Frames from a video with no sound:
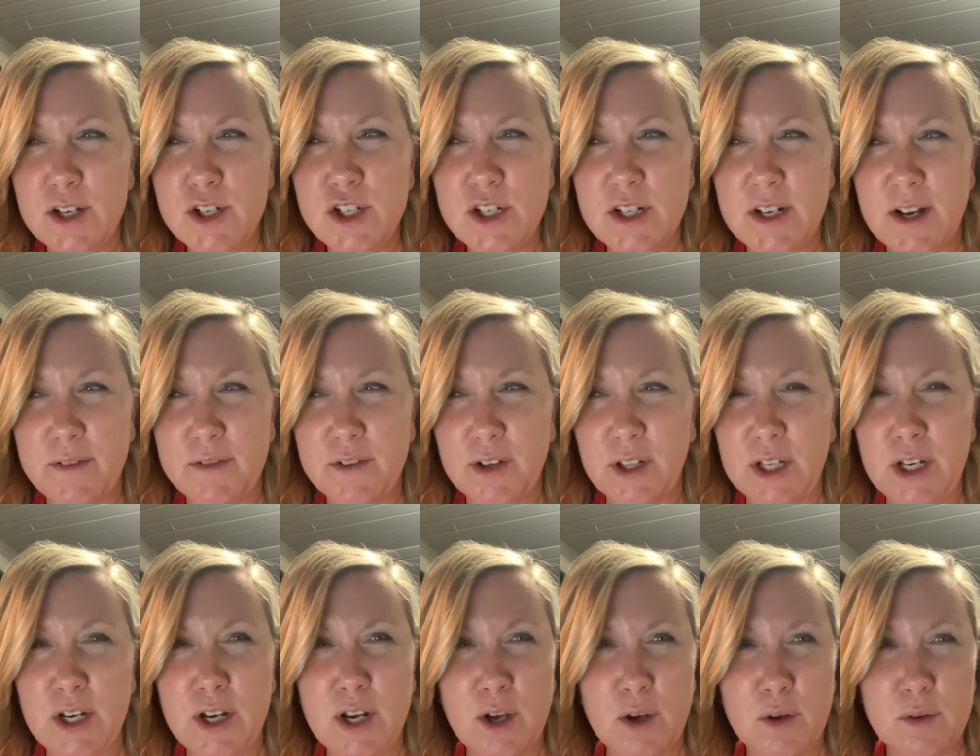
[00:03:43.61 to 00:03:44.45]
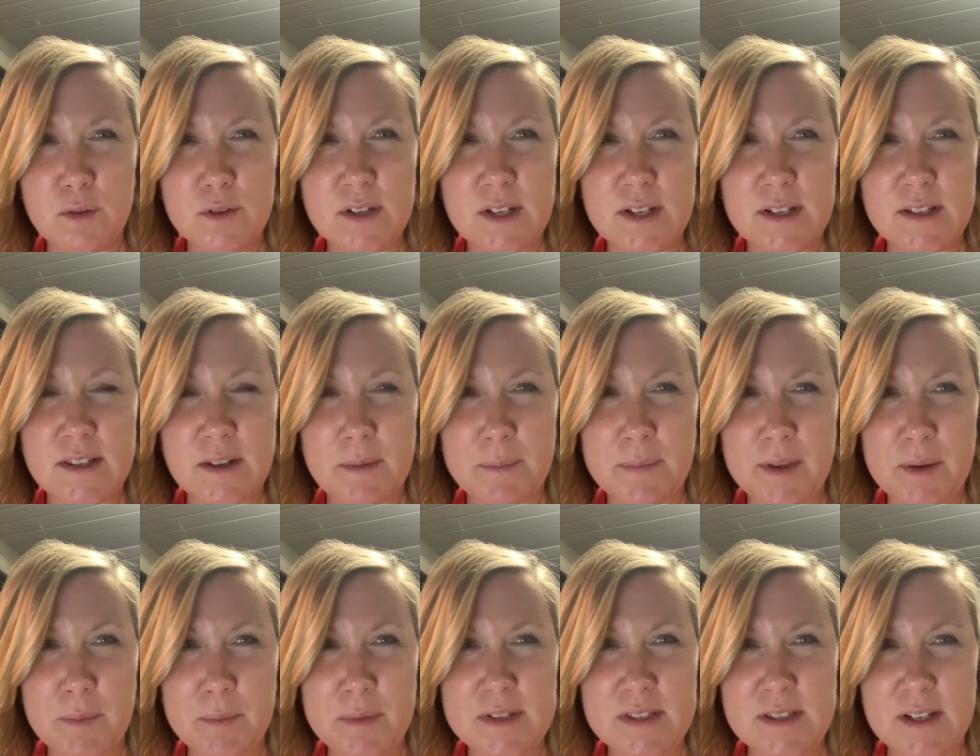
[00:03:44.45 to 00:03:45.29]
she definitely knows that
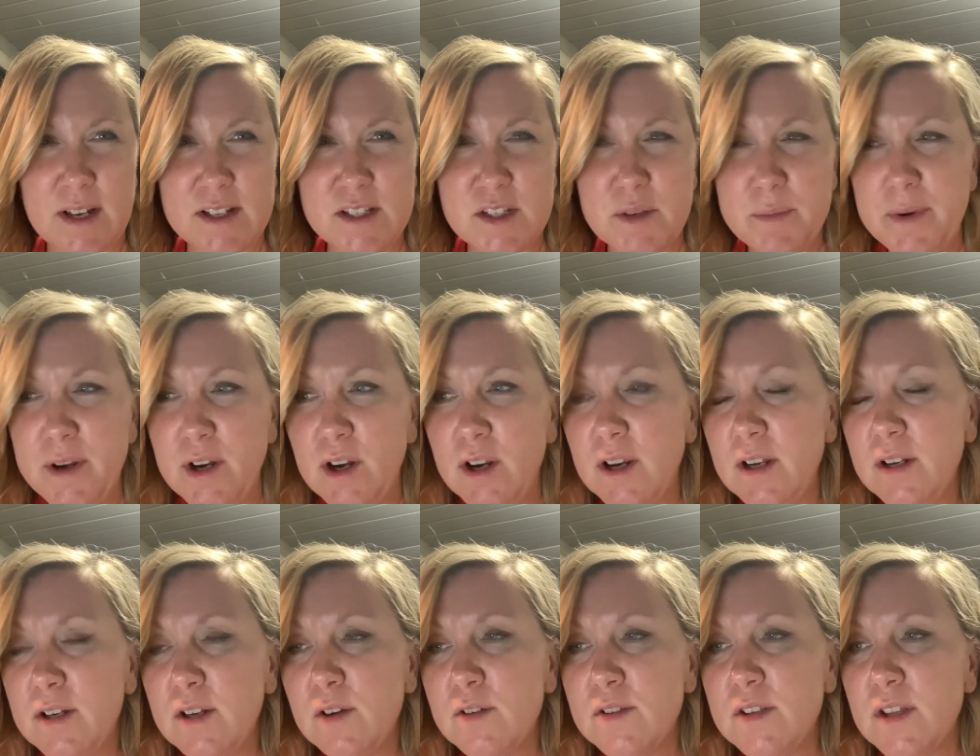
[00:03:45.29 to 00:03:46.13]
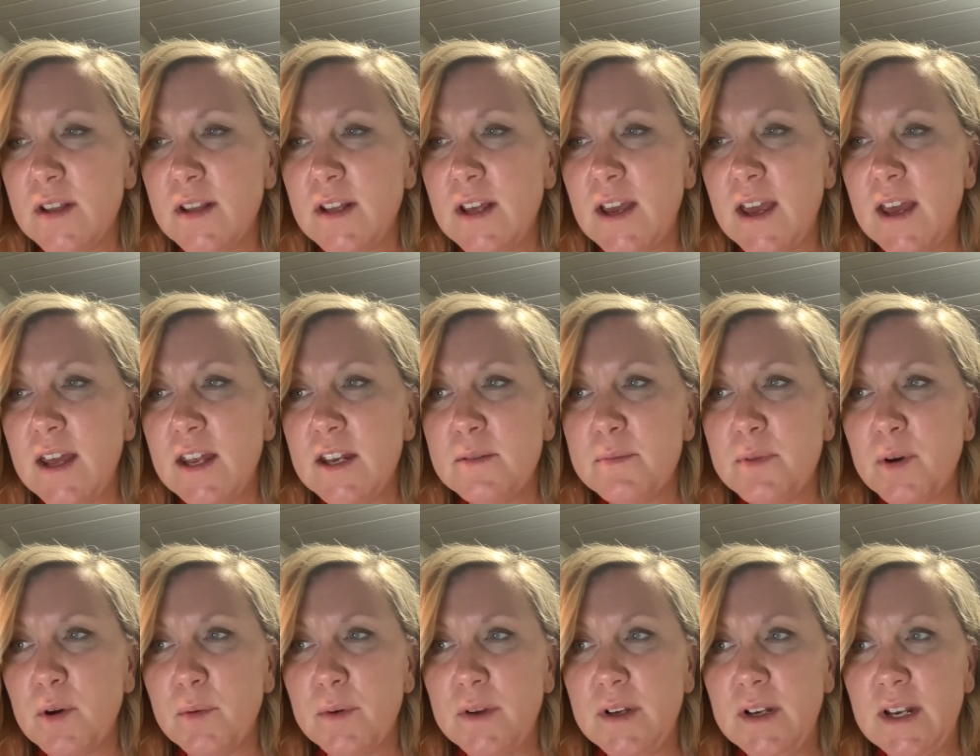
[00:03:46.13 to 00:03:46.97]
something besides a period goes on the end,
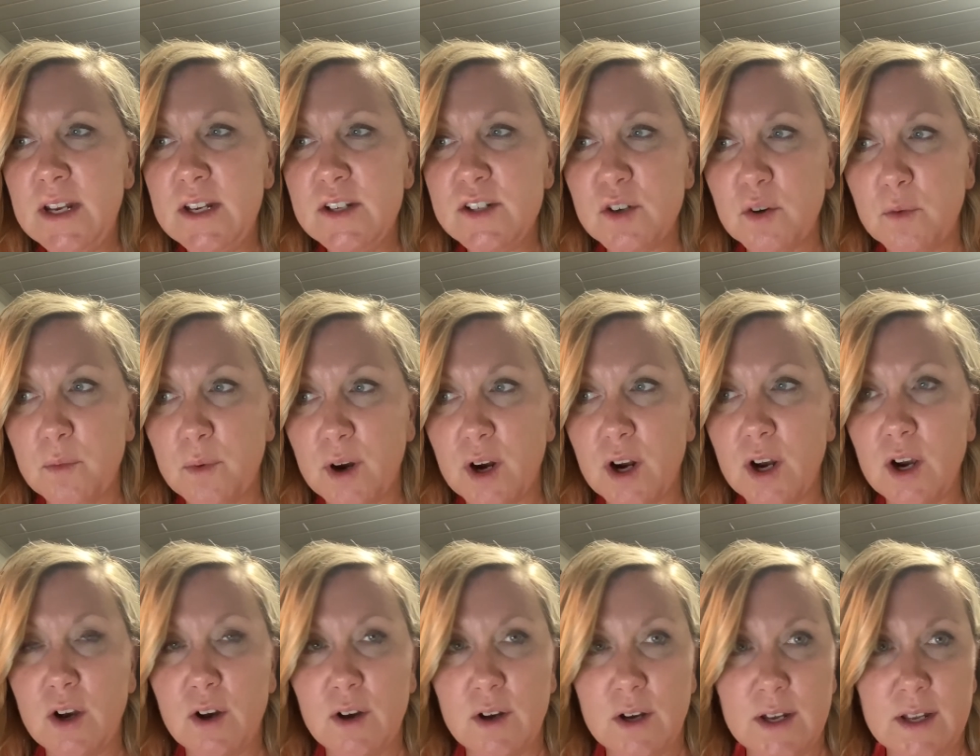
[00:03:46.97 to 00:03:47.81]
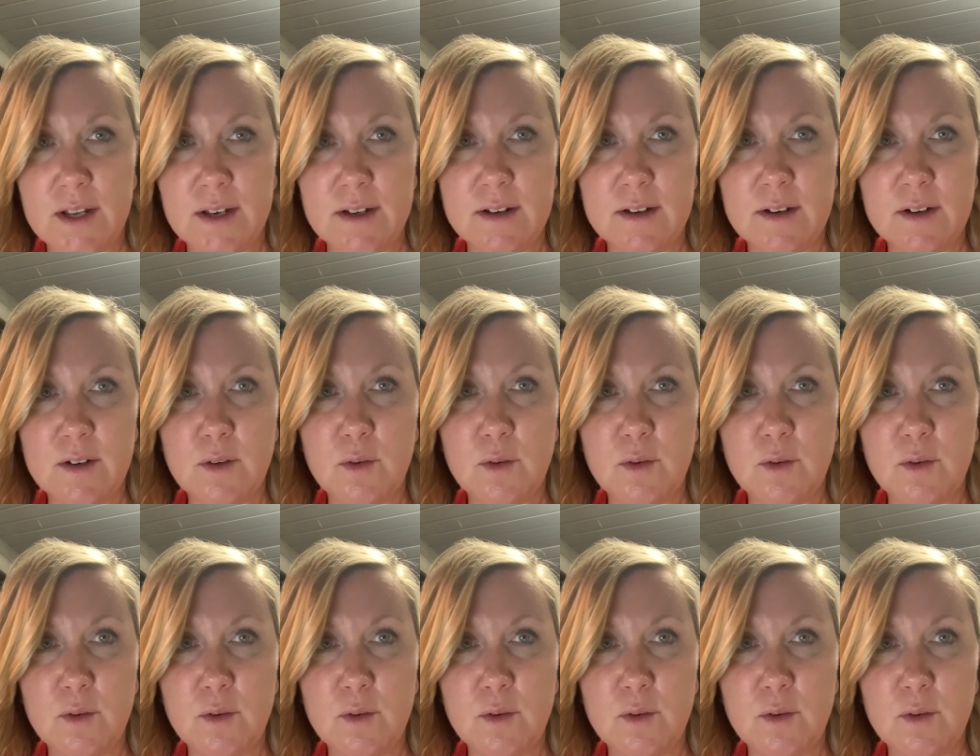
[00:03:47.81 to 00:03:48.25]
but we need to work on